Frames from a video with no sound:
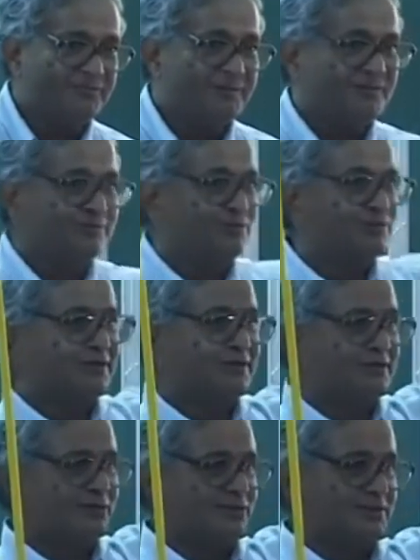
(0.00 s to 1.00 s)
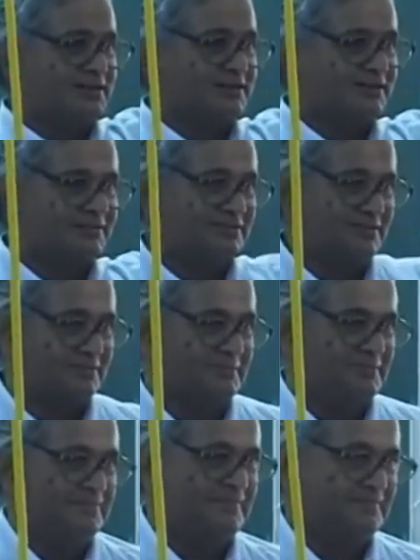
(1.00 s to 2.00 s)
frame to the rotating frame,
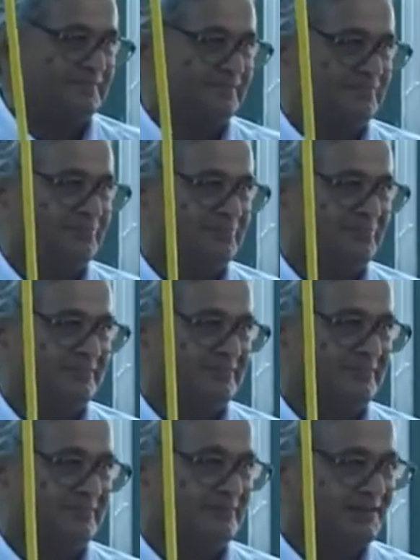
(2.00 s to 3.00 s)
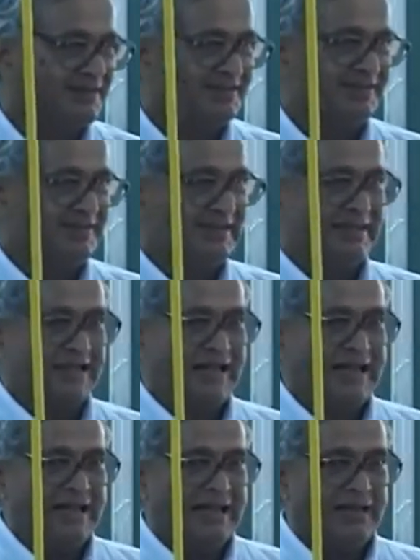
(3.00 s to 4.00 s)
right.
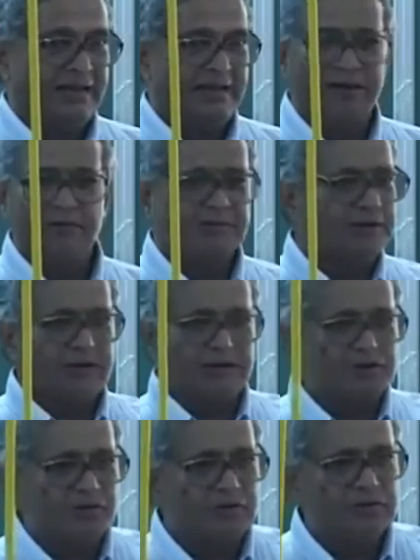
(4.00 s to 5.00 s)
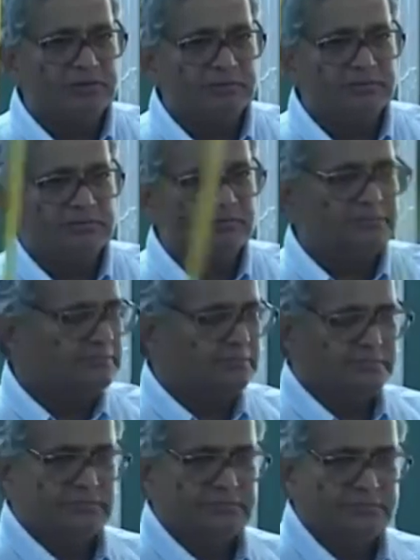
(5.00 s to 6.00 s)
Now, the control
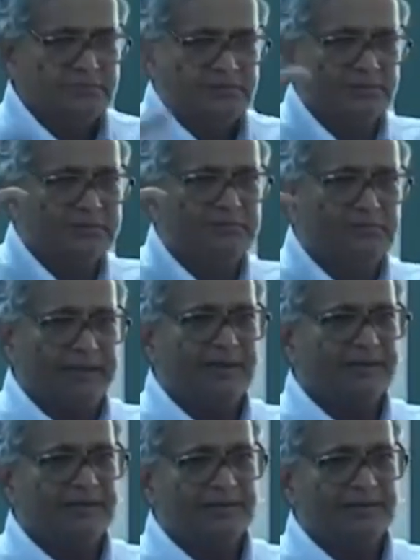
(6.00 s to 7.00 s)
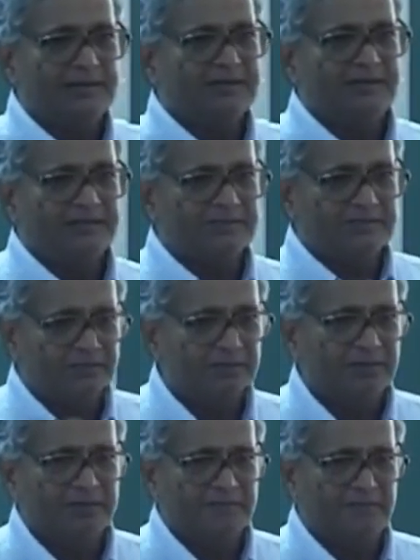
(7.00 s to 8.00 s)
to the blade is
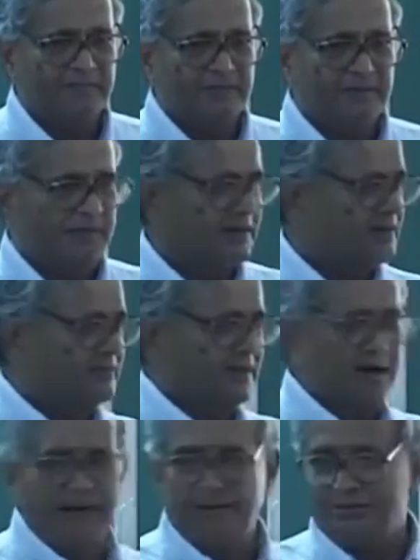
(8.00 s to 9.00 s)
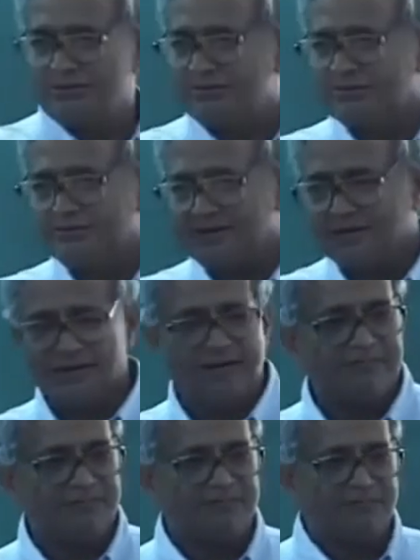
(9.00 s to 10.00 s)
simple because we all know we are
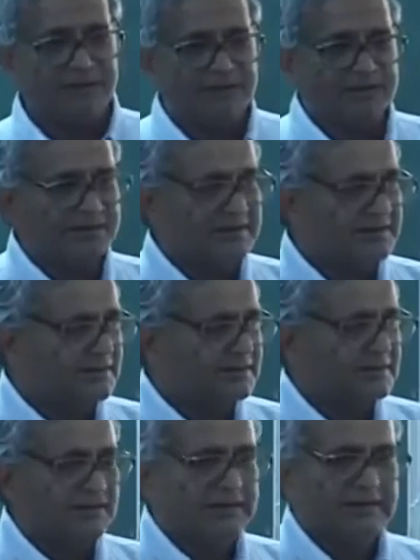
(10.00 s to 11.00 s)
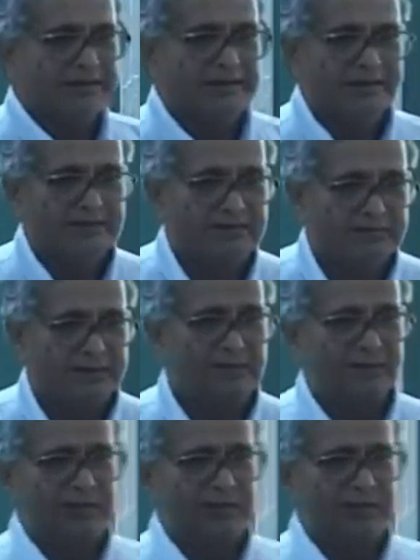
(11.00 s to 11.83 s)
all from aeronautics, we have